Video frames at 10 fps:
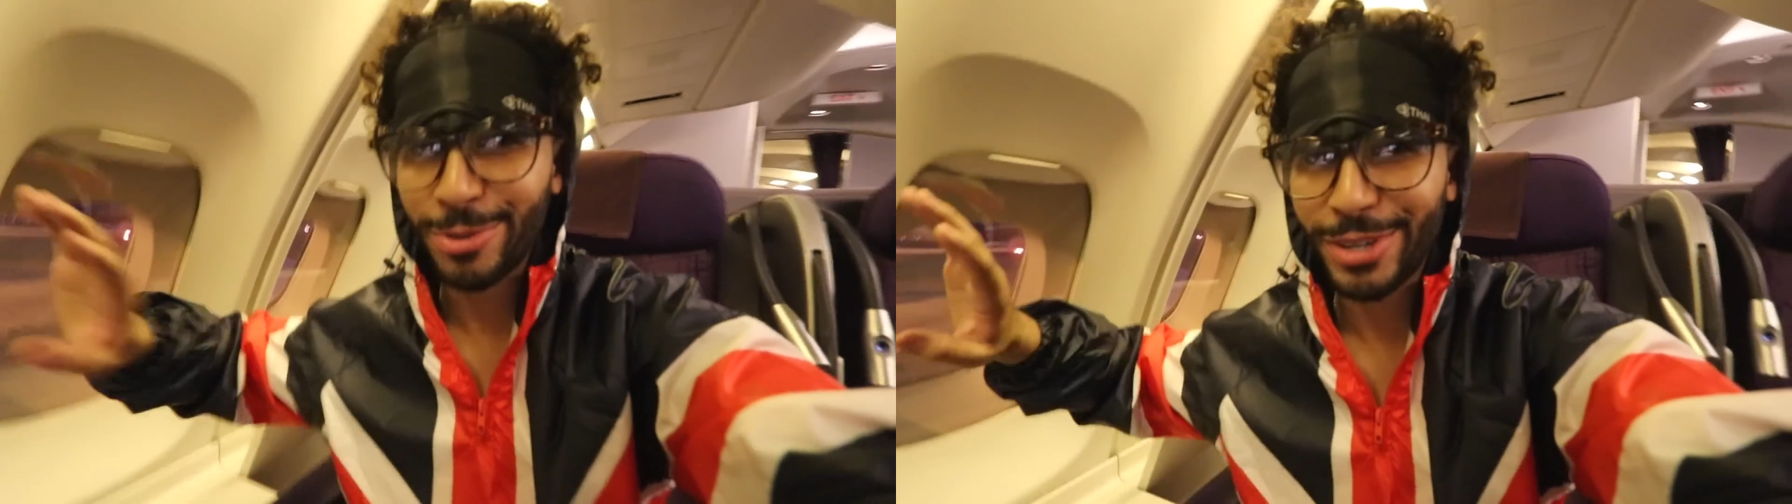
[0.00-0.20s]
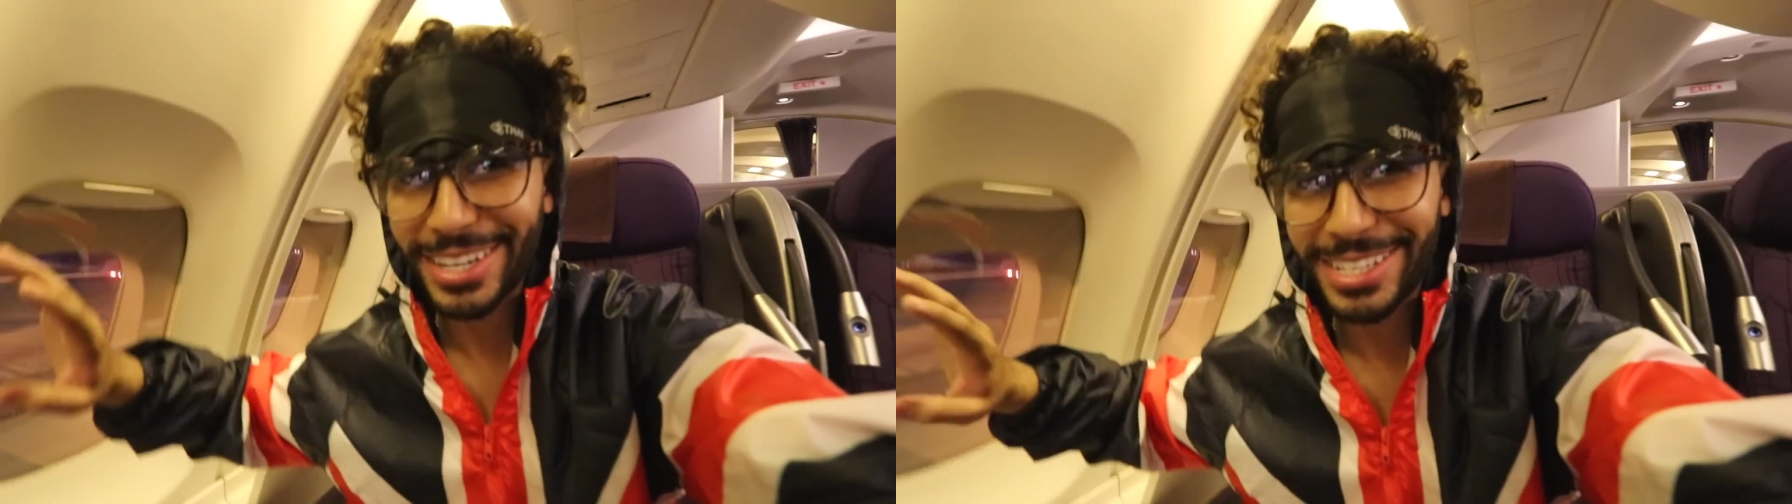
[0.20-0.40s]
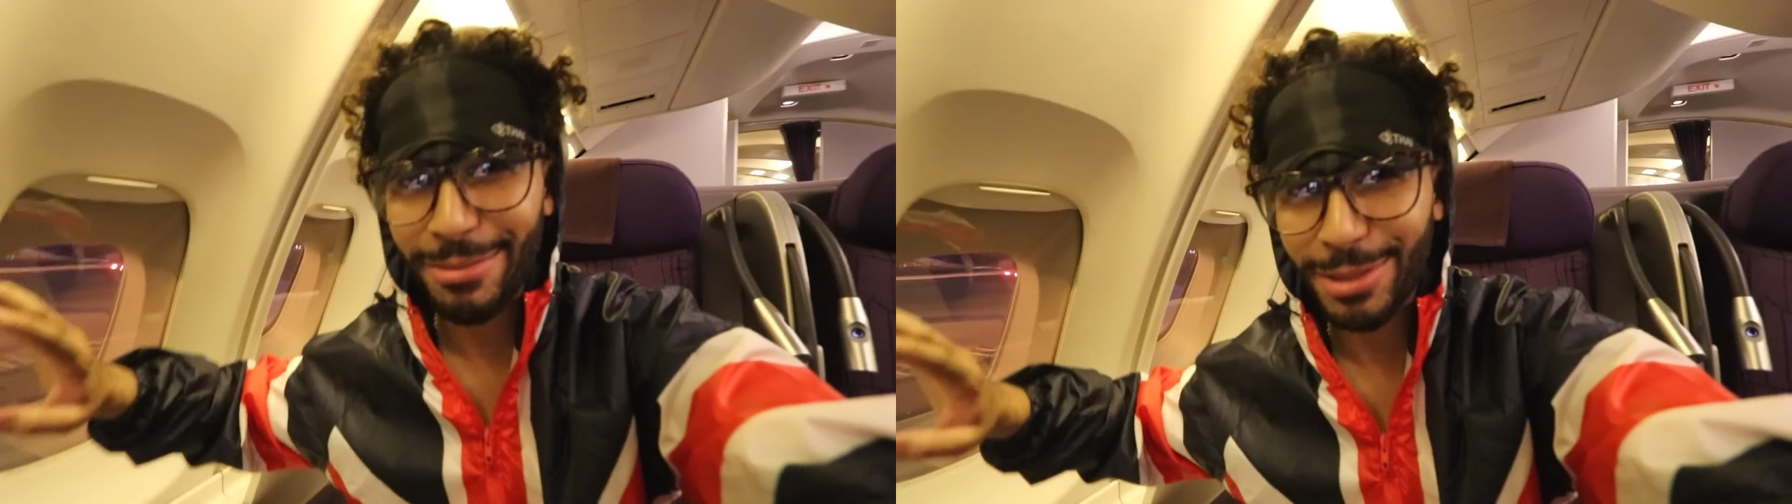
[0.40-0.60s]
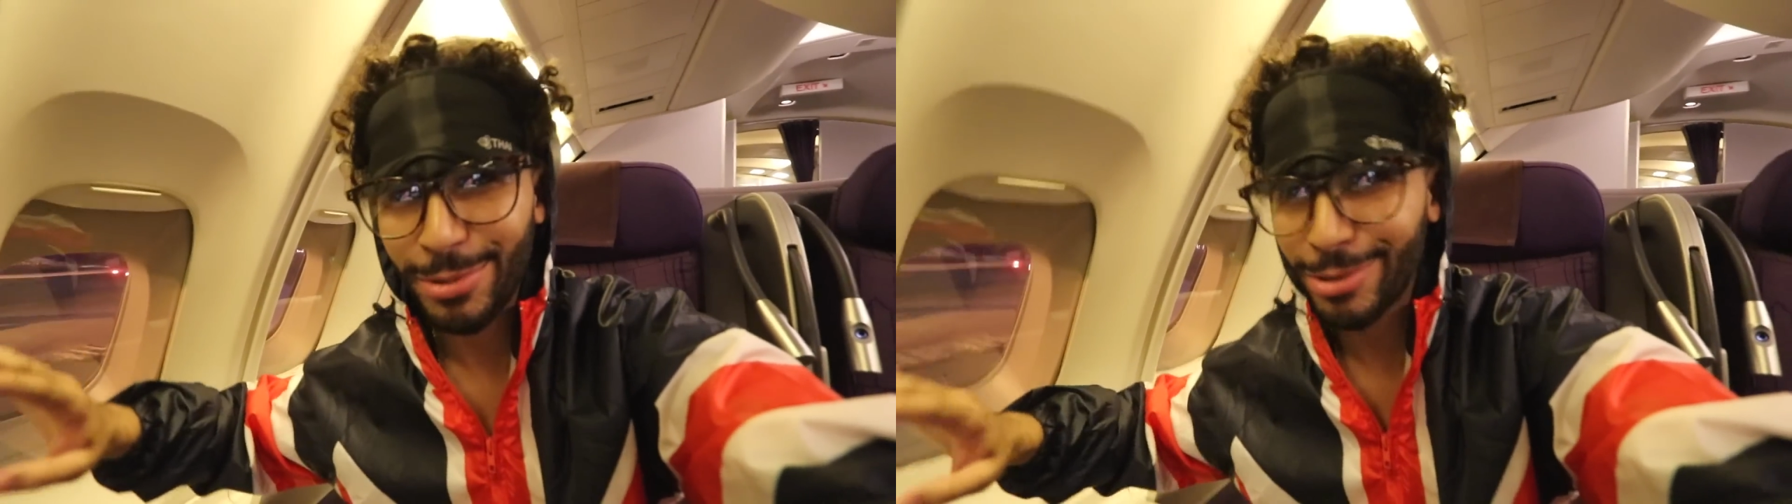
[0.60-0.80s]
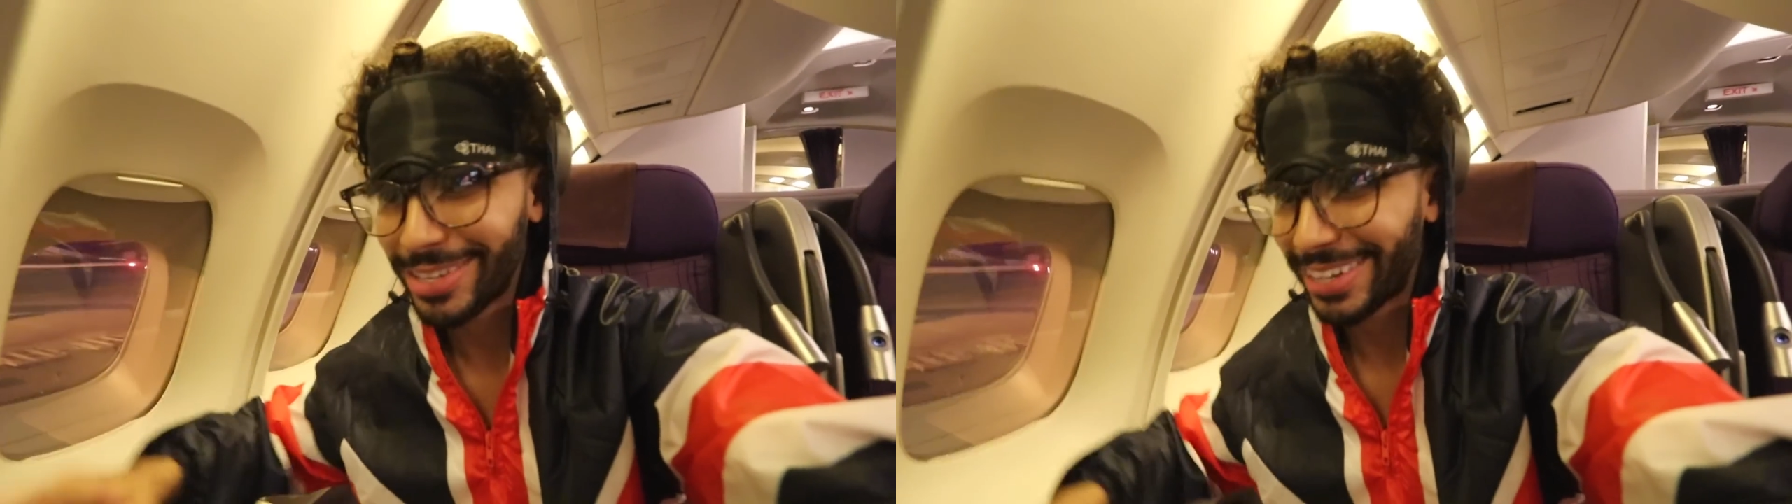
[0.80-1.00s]
you gotta stop the
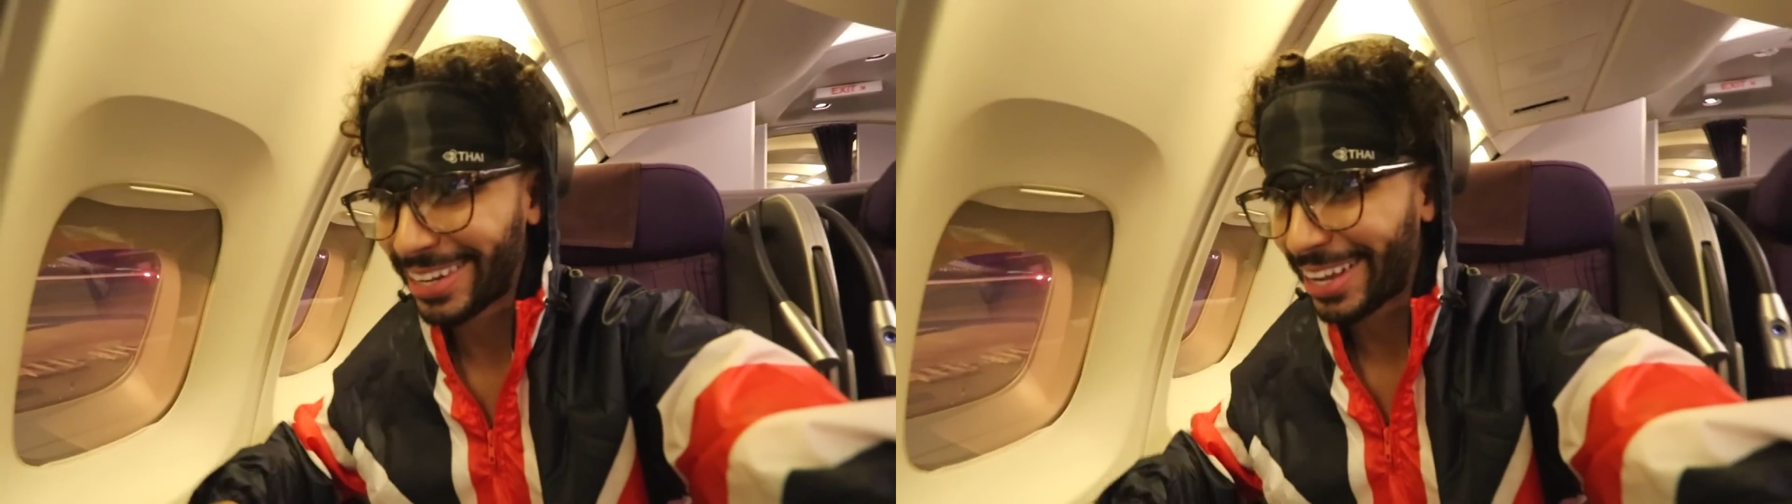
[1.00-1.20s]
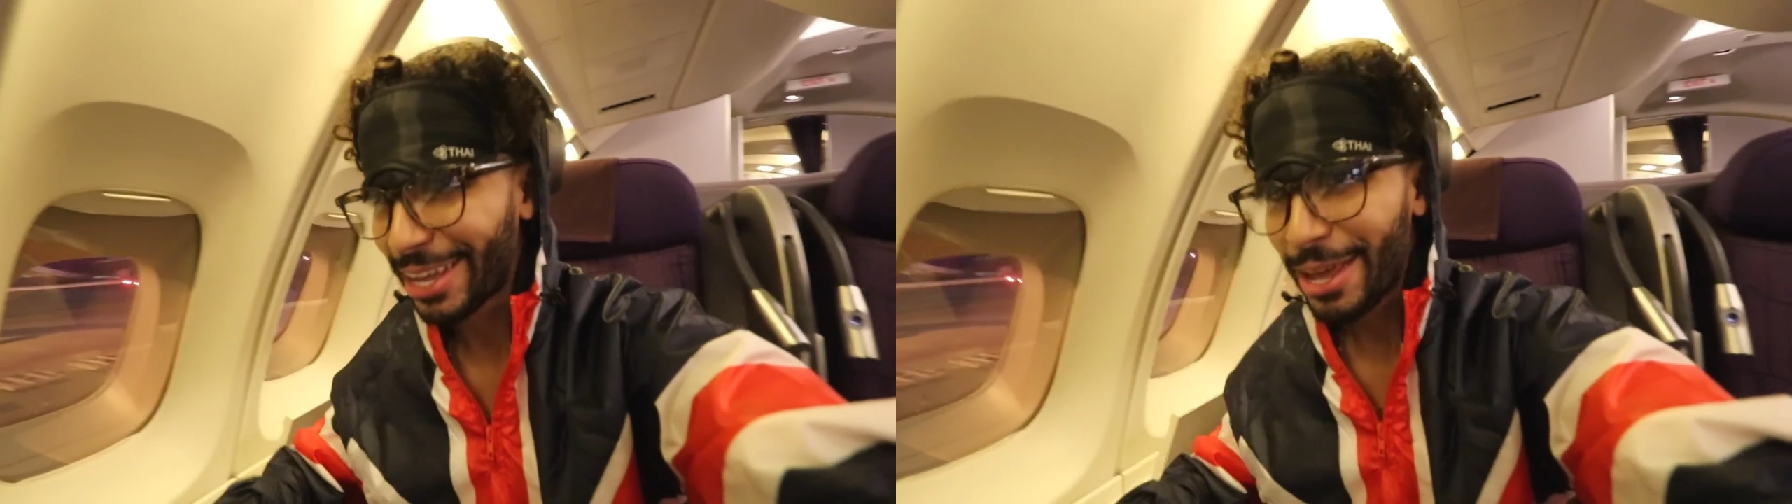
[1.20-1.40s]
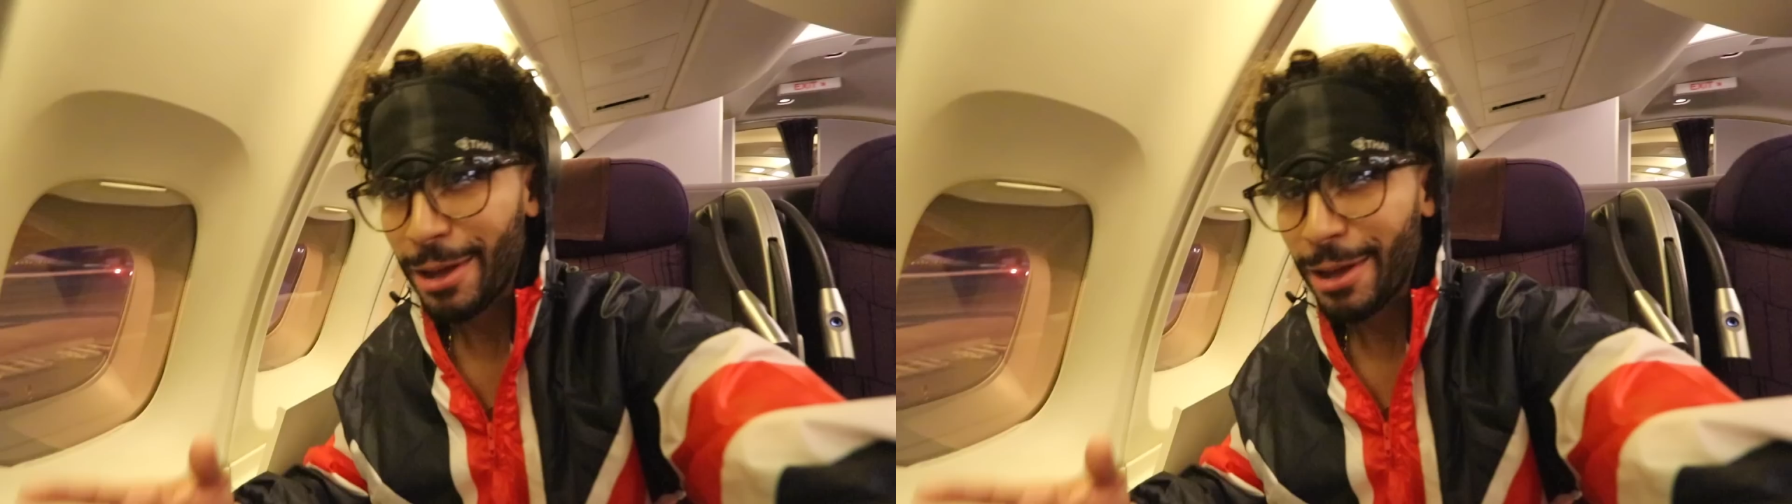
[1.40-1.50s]
music and like